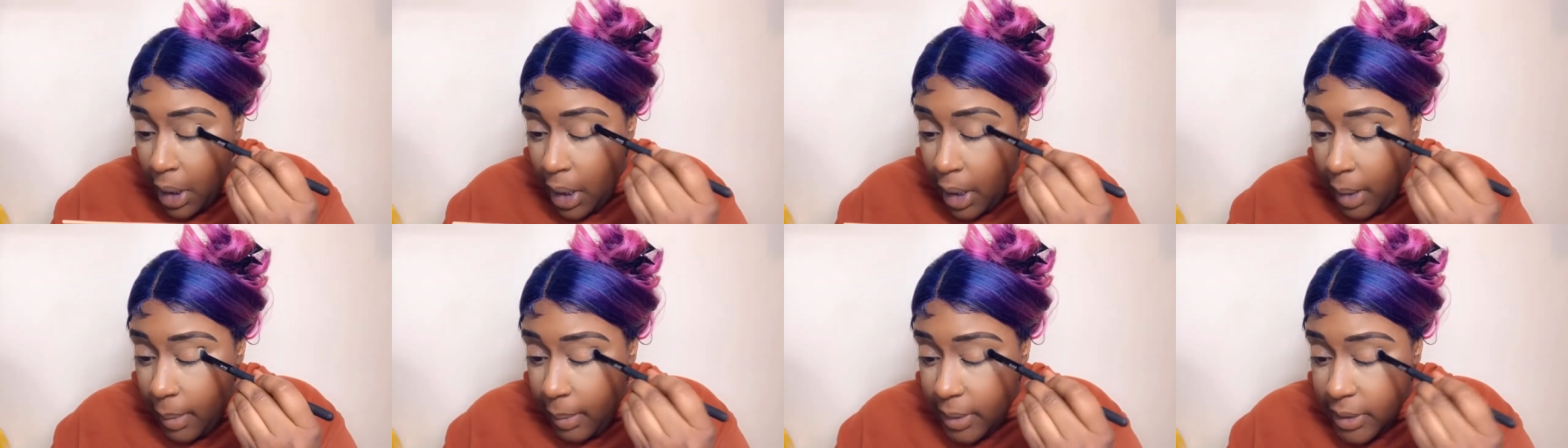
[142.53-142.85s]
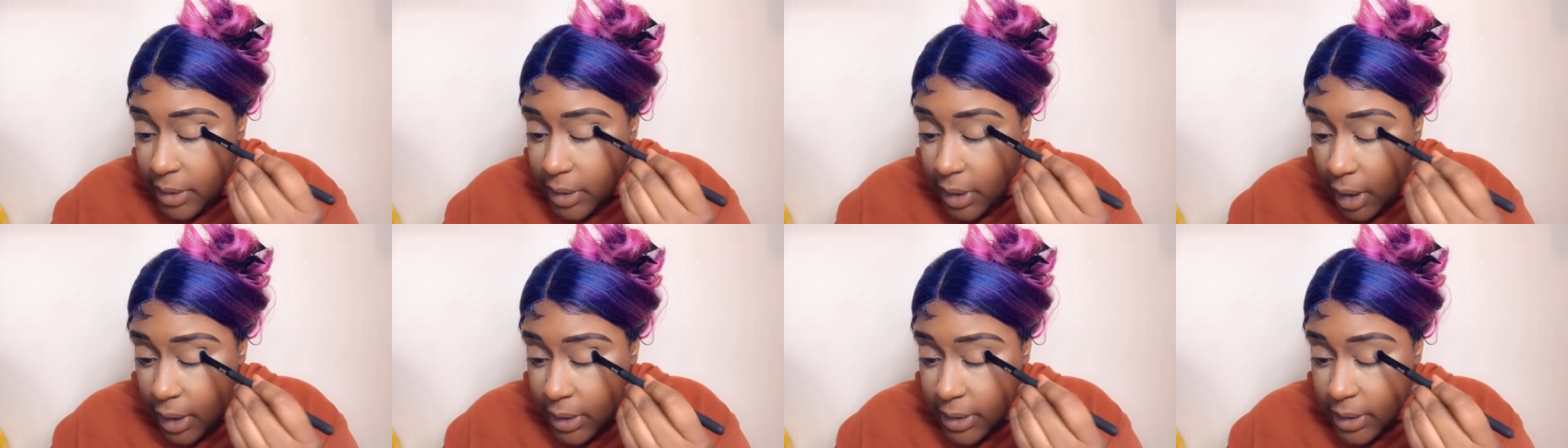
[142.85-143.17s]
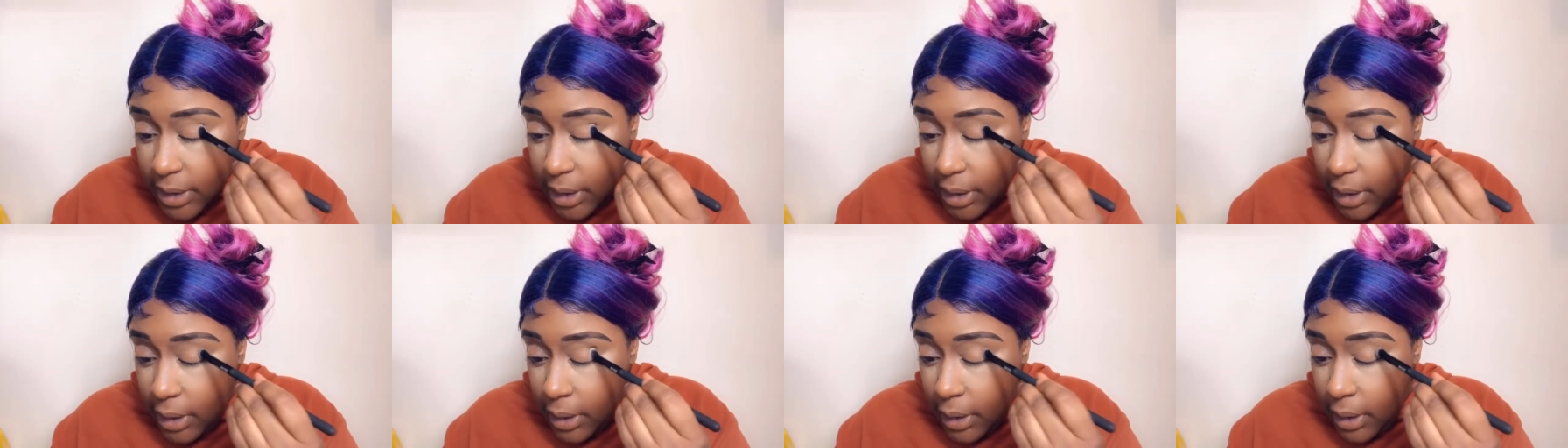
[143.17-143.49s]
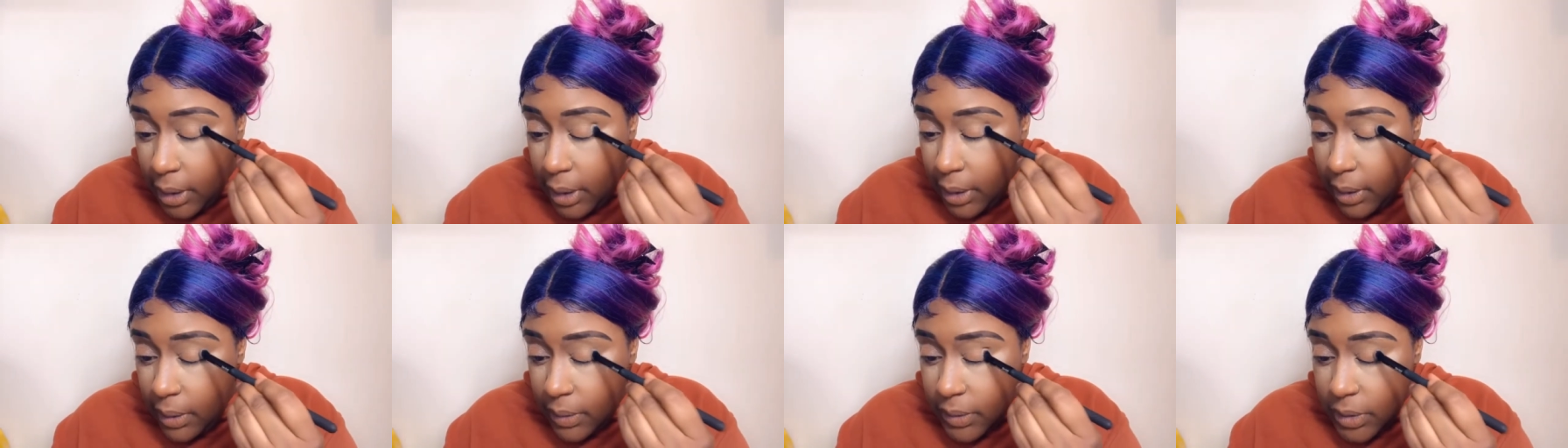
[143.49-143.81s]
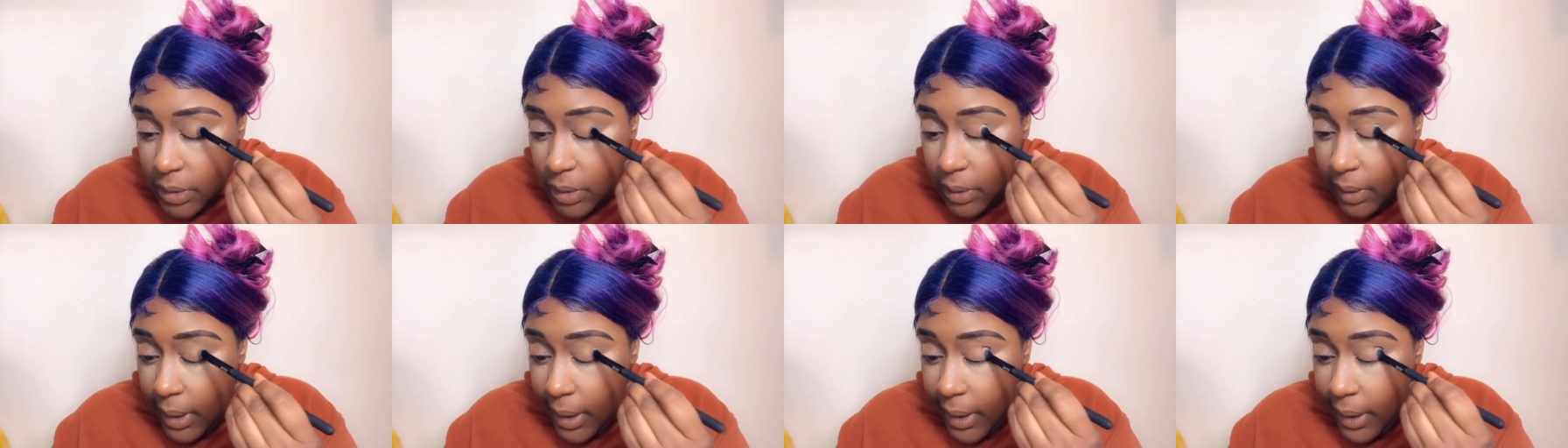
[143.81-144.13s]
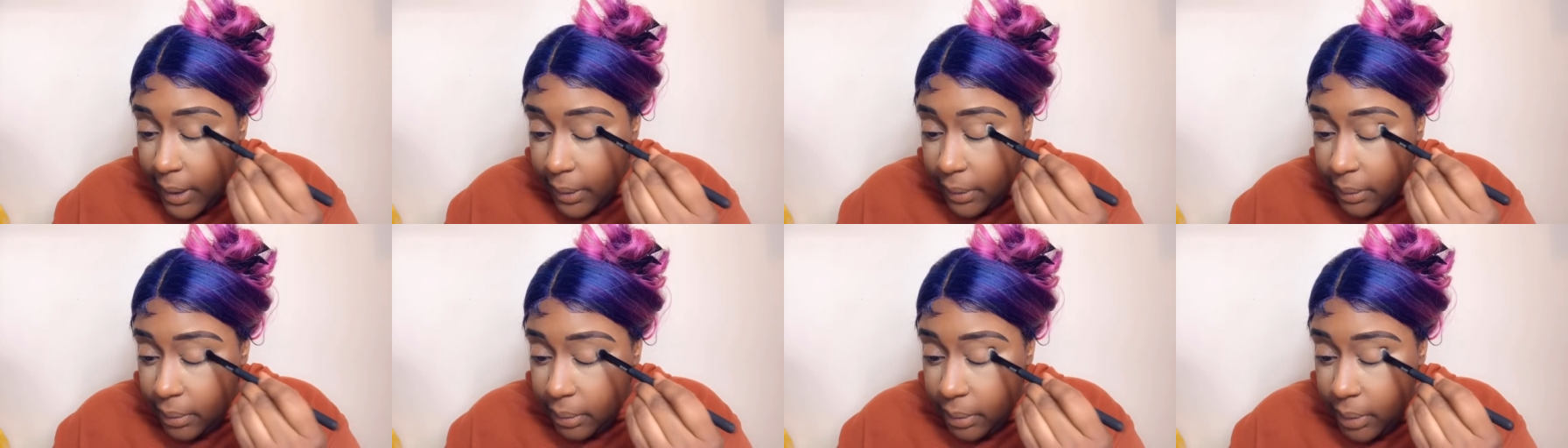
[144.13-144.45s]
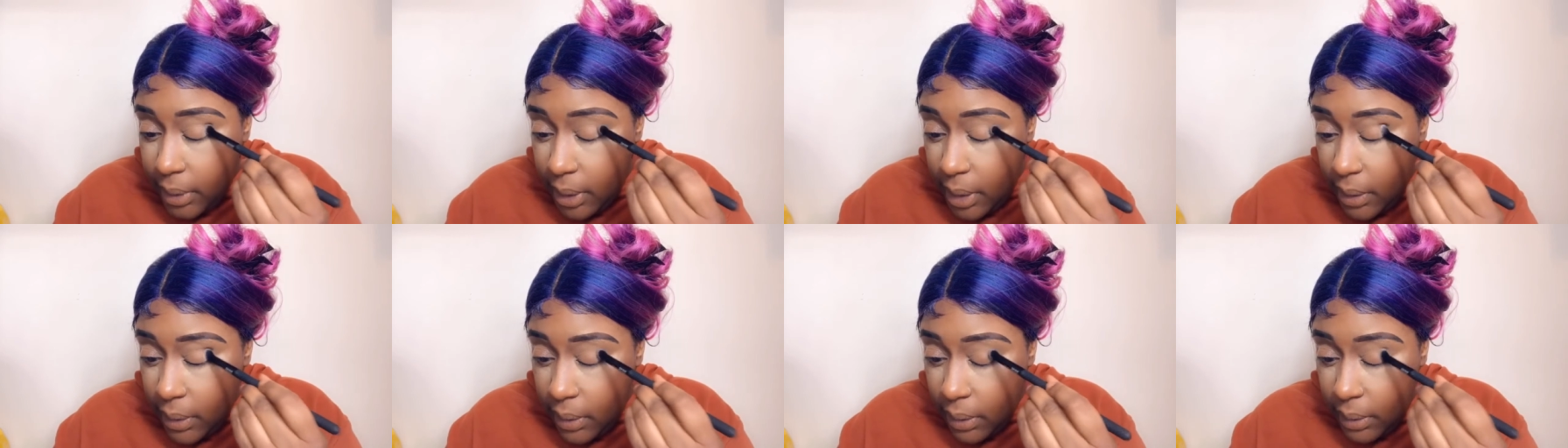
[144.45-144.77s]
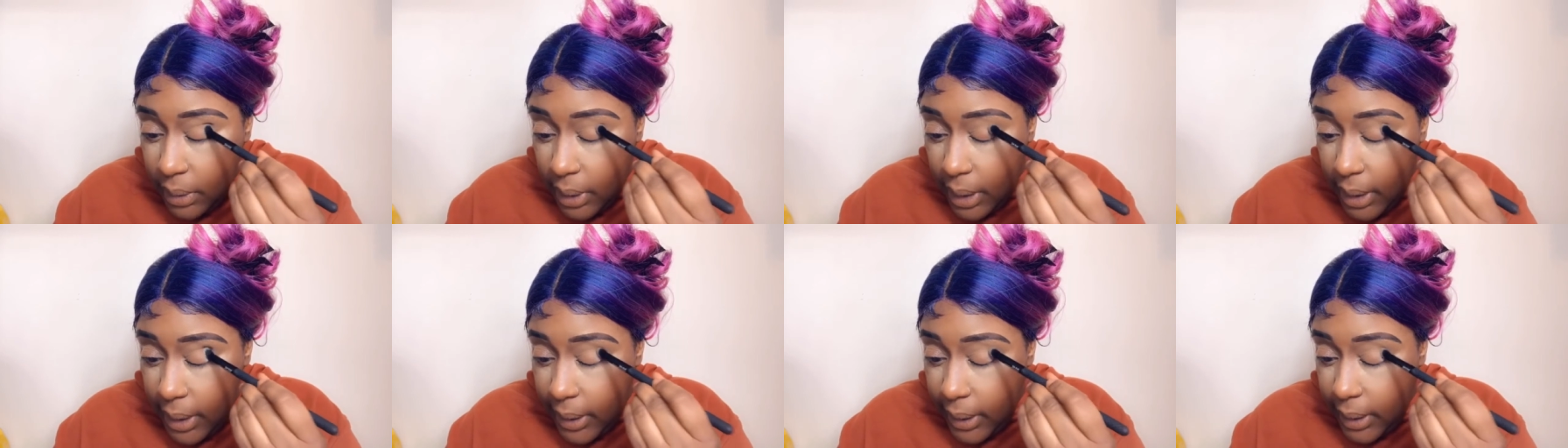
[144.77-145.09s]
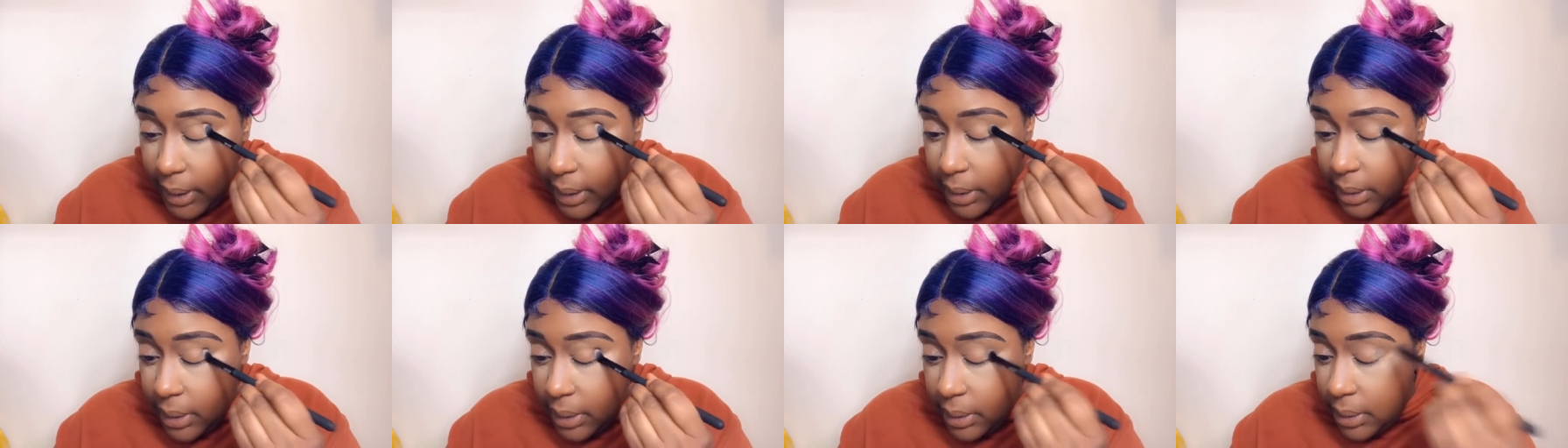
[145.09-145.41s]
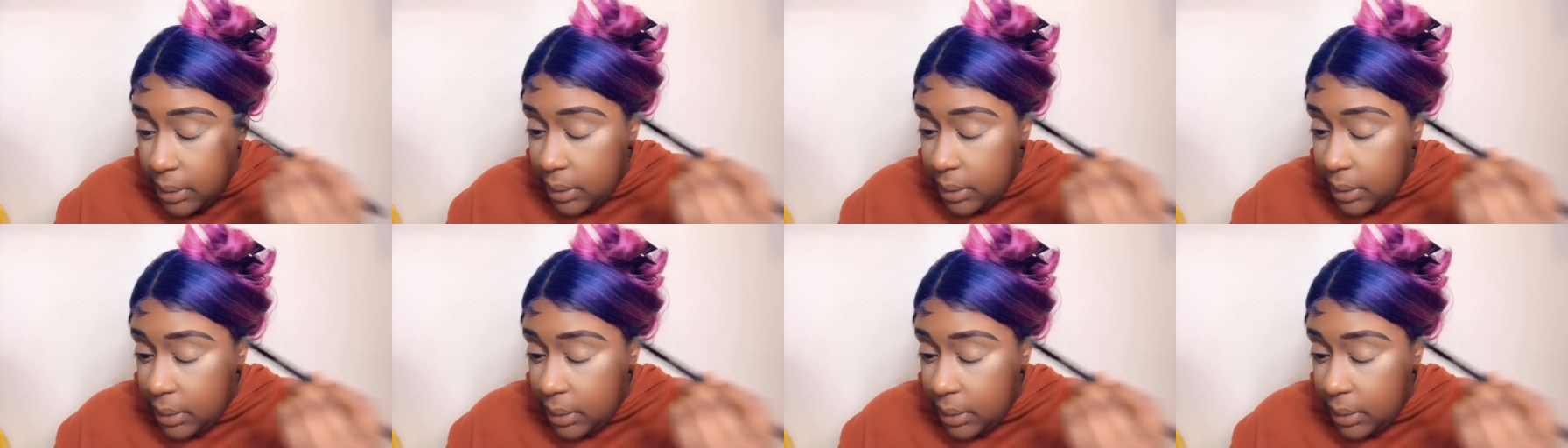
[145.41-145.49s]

I'm a dark skinned girl, so I don't know. Like,